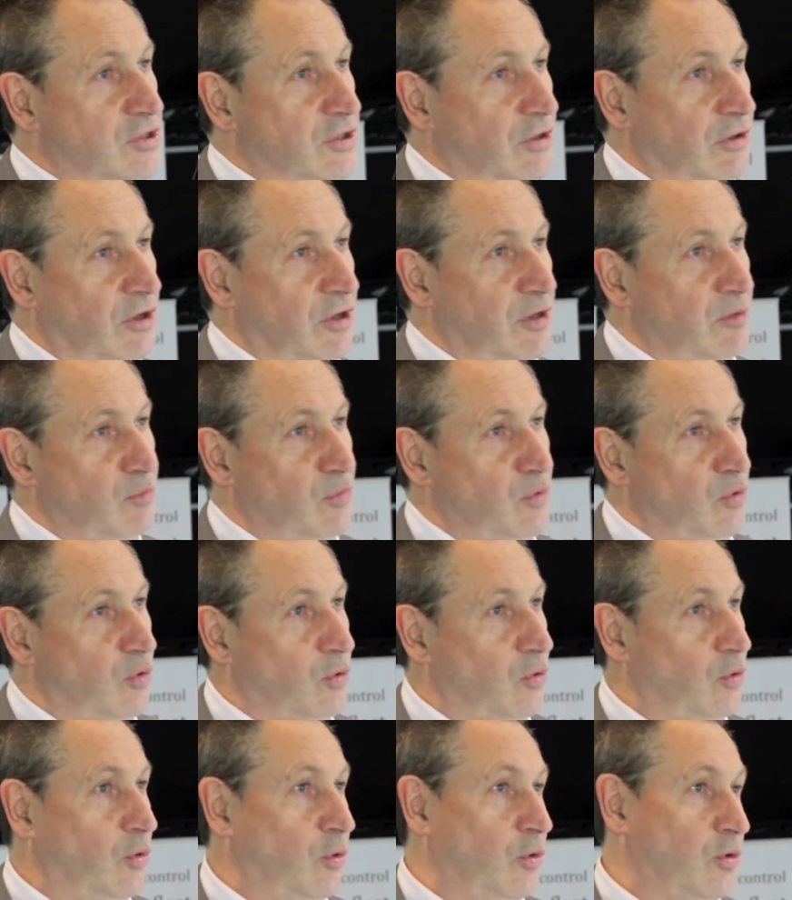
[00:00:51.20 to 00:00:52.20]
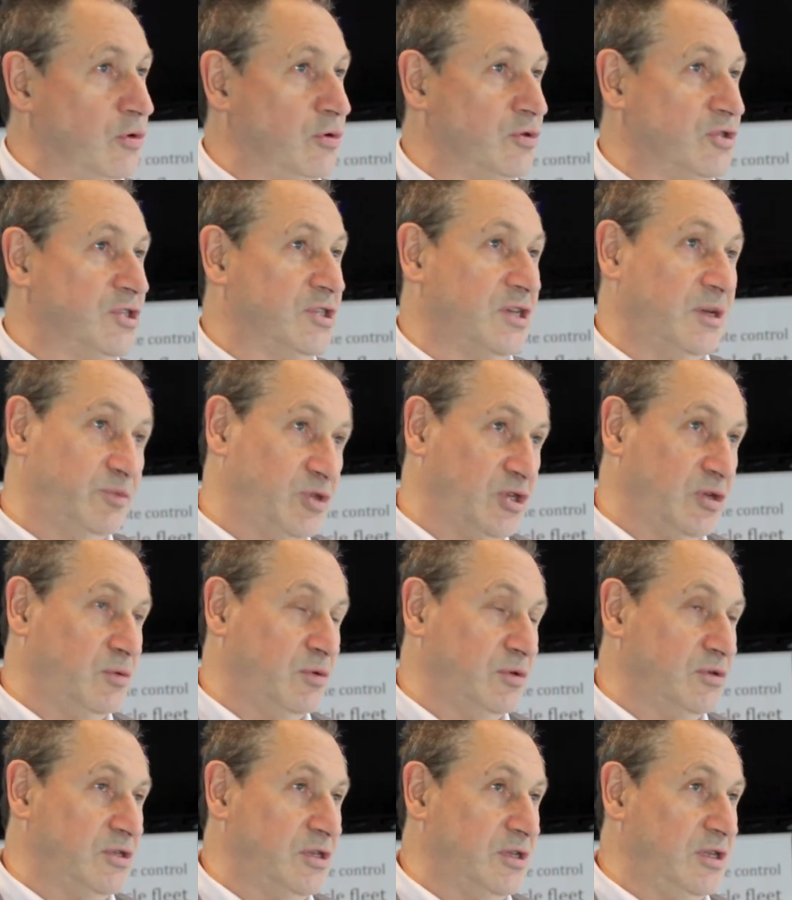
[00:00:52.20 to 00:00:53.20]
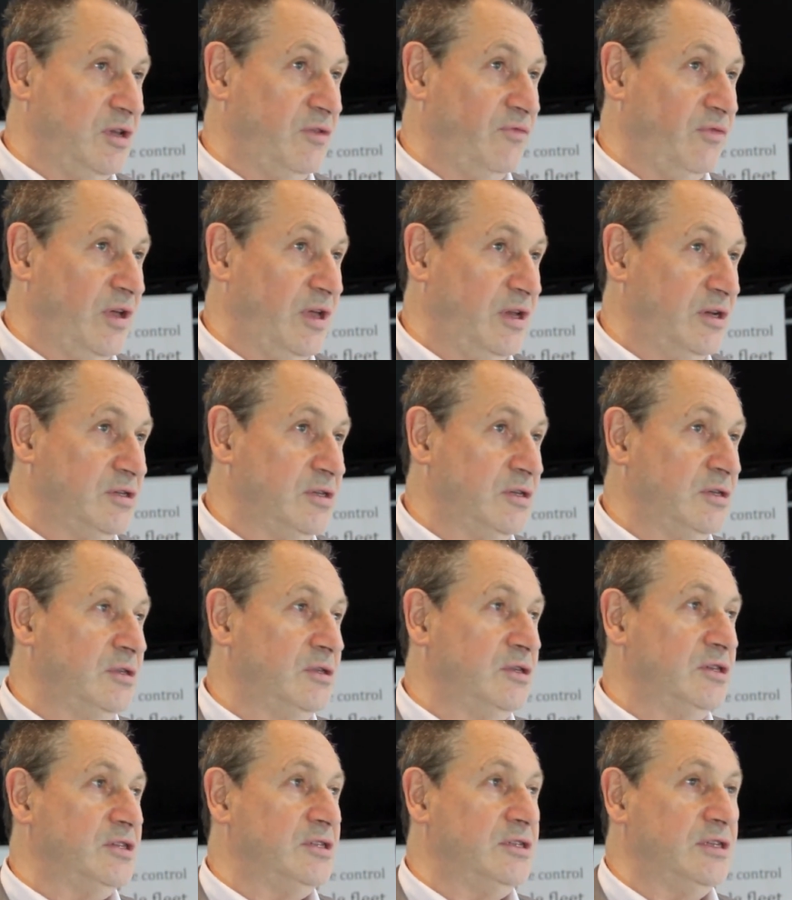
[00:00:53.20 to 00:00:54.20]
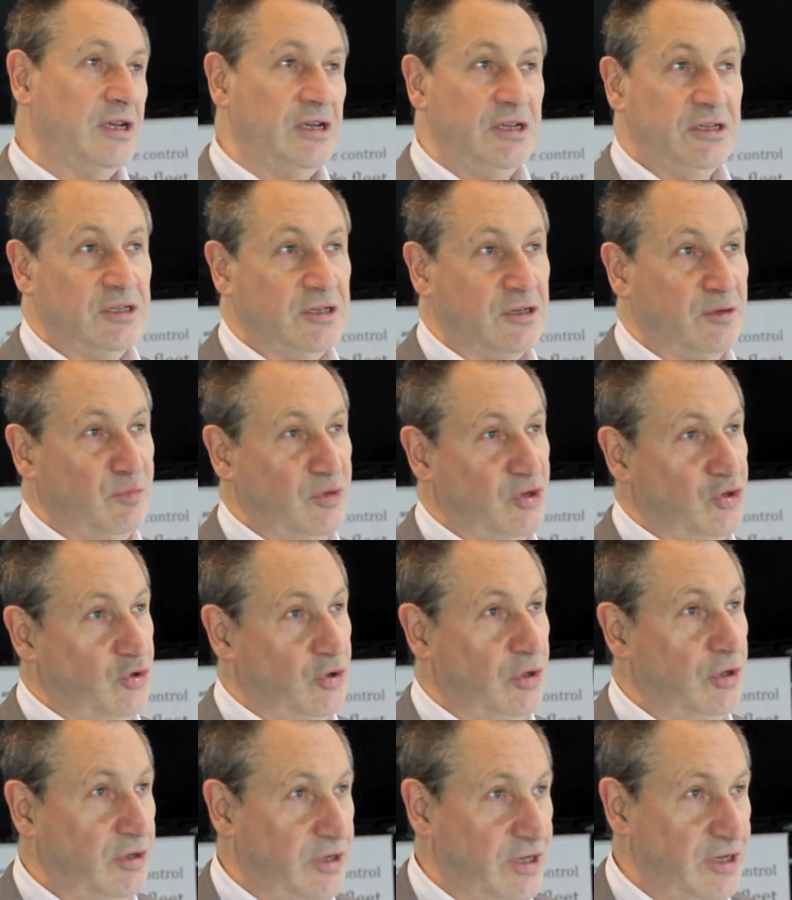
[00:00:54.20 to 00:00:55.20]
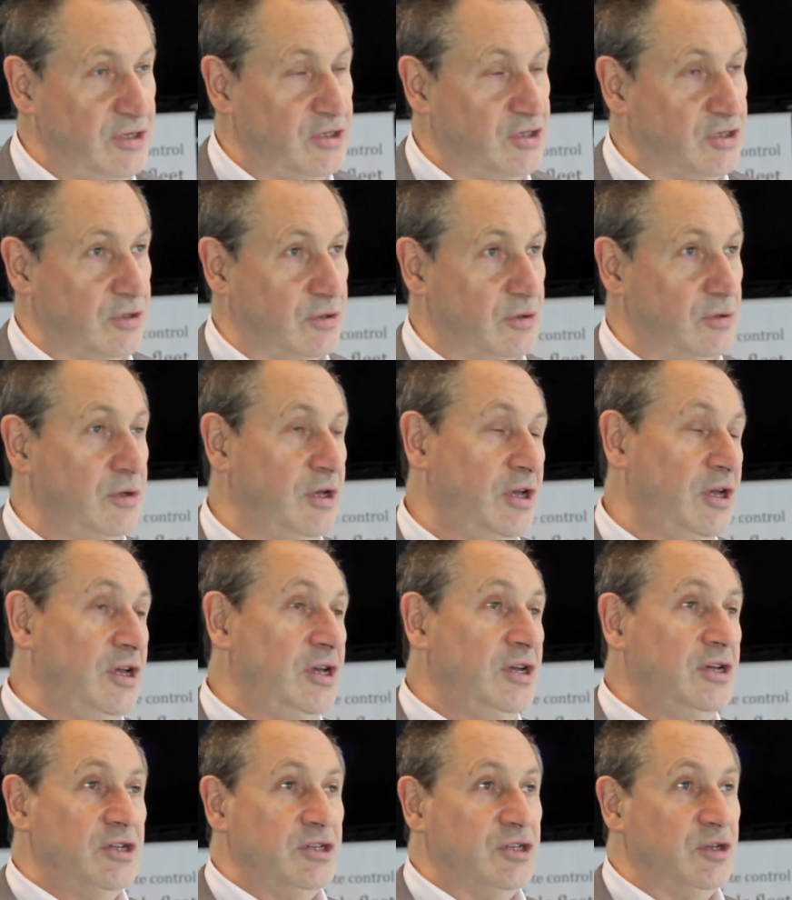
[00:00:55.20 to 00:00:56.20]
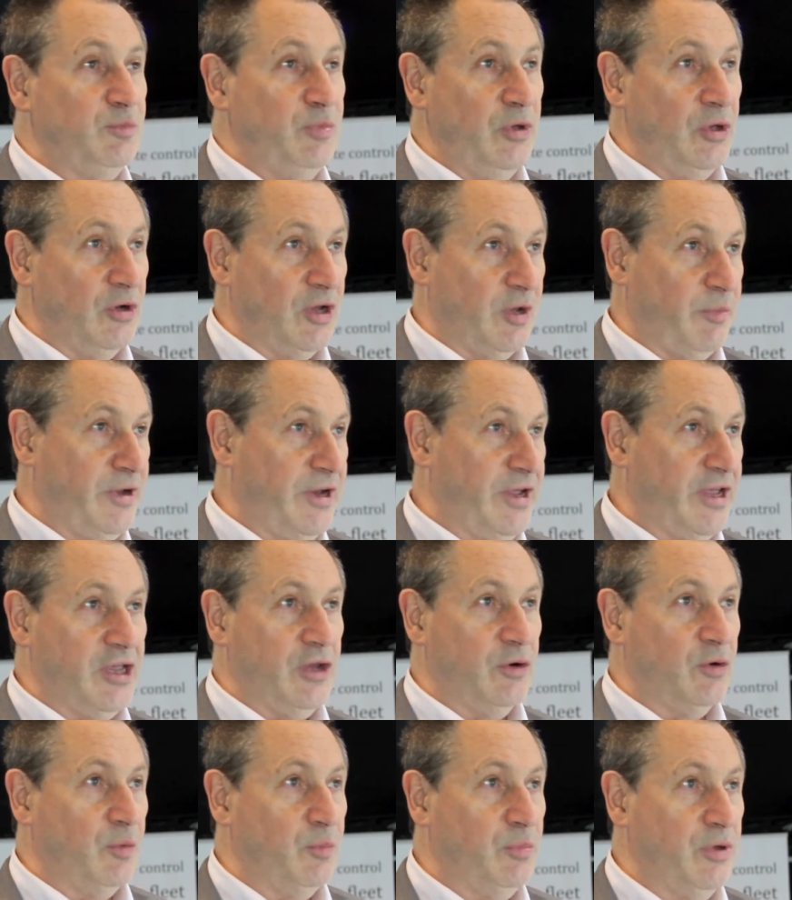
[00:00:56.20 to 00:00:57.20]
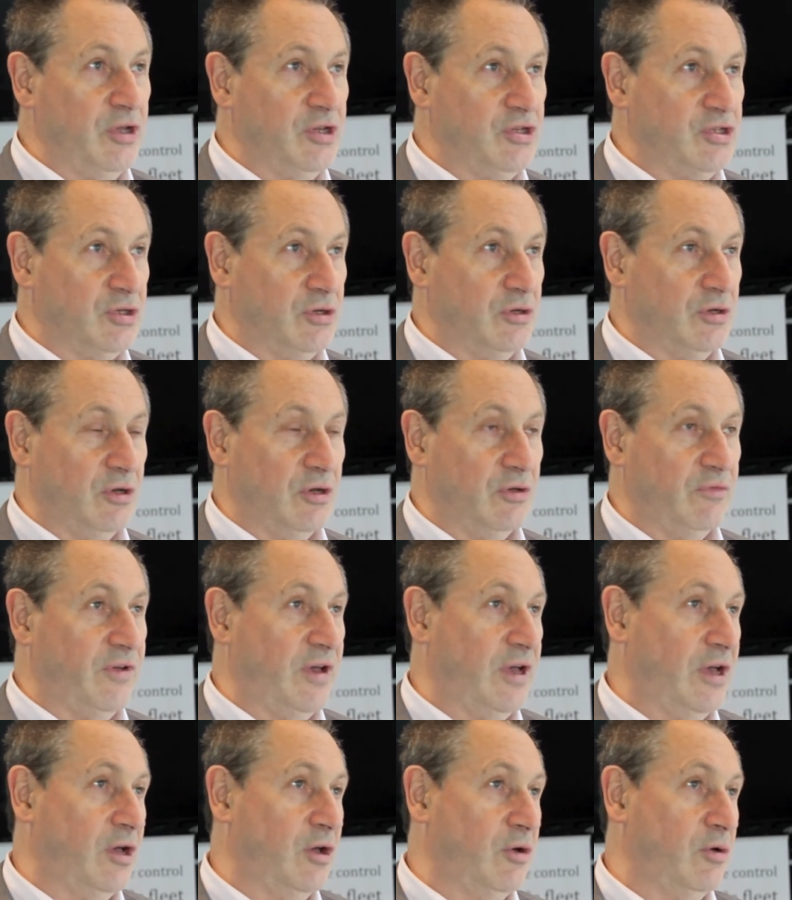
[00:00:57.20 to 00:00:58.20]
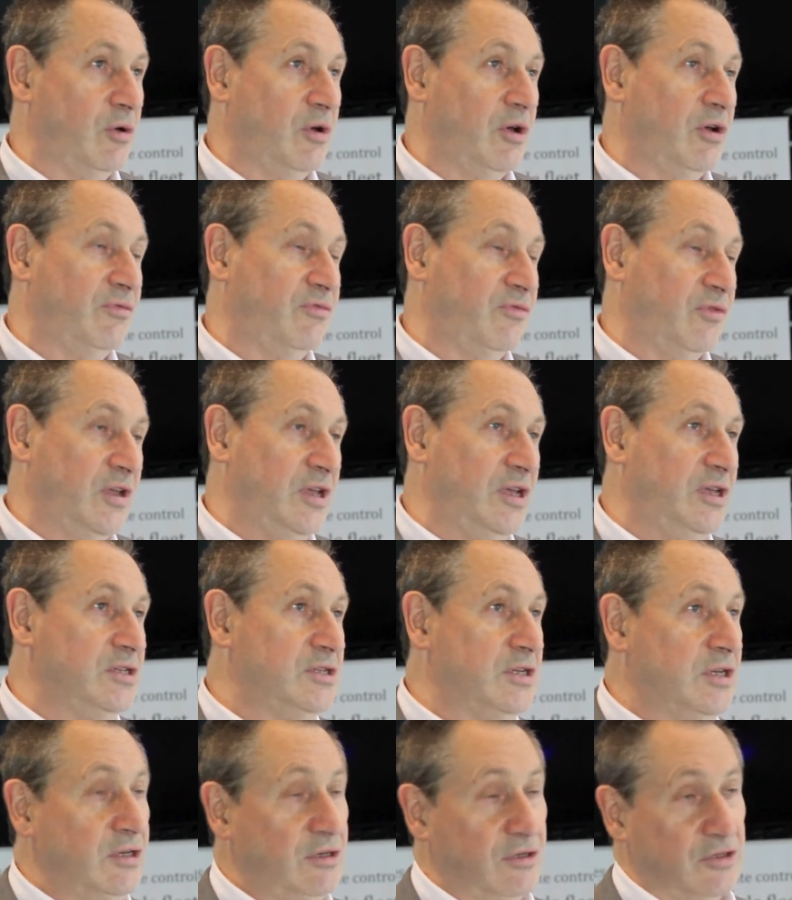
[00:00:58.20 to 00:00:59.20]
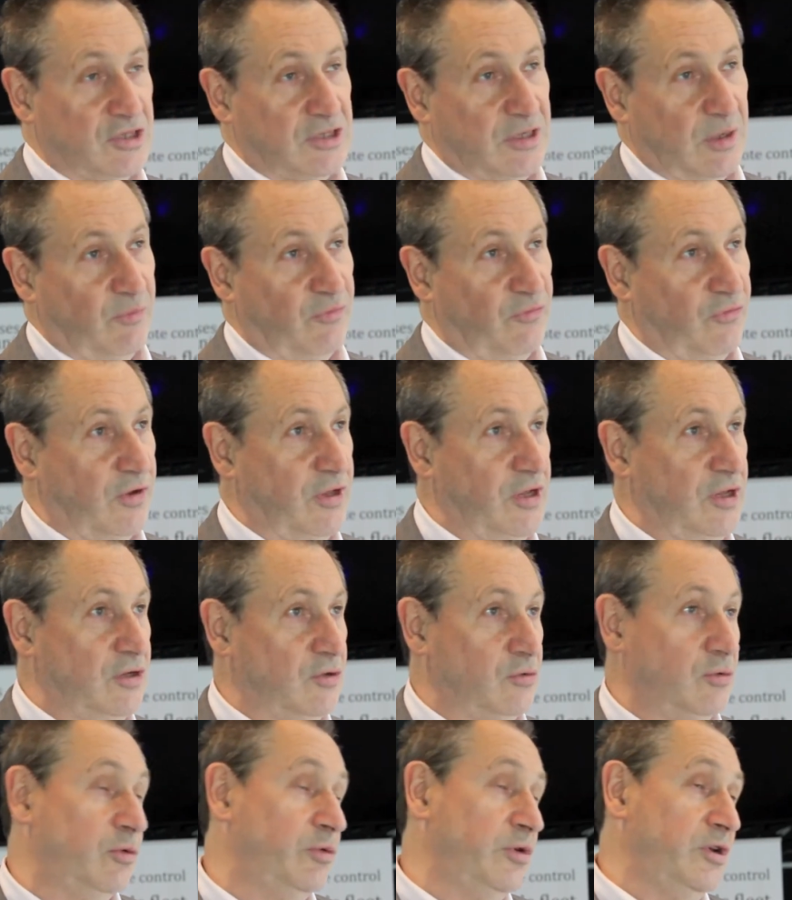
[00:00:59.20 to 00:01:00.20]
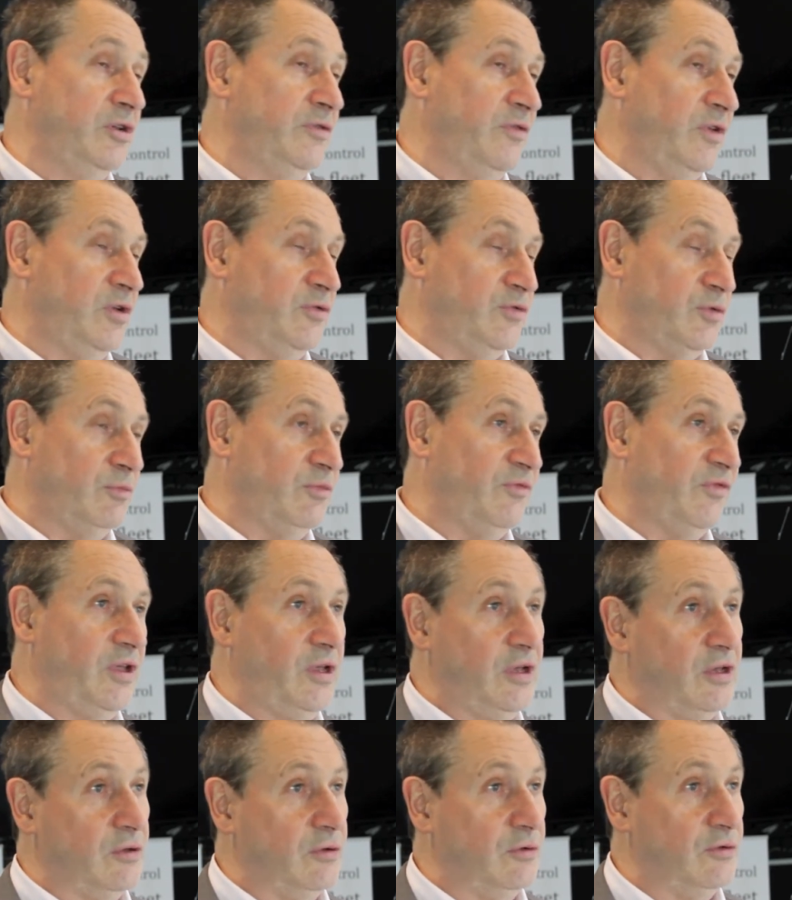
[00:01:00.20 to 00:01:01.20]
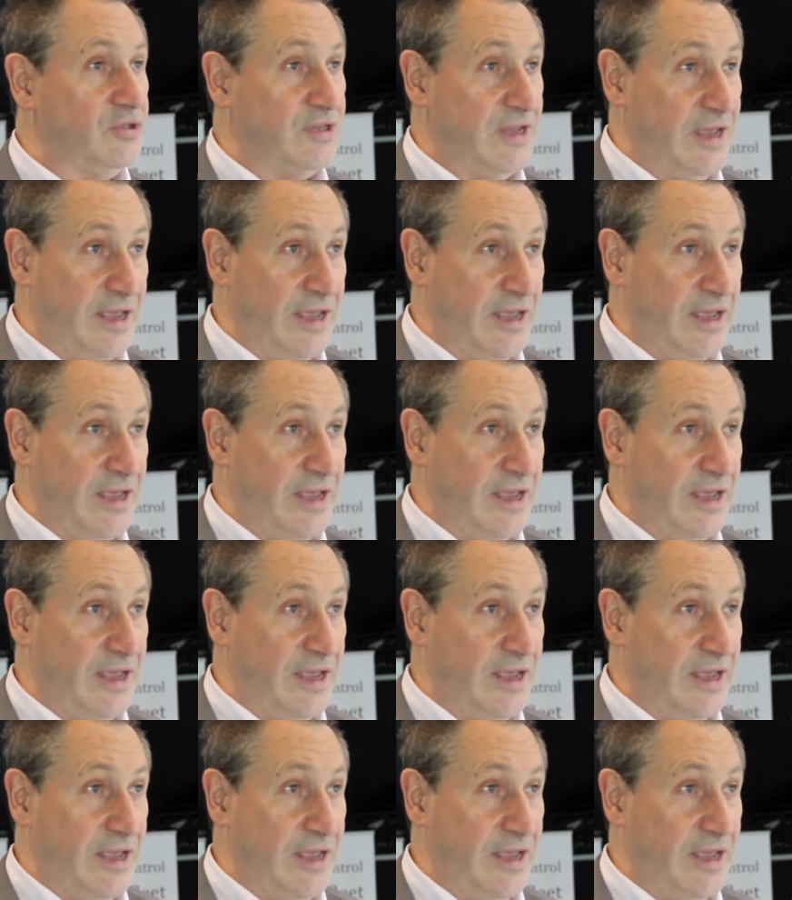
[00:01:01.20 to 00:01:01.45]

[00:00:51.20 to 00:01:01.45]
time or subsequent to the event, this data can be drilled into to build up an accurate picture of how a fleet, a sub-fleet or individual vehicles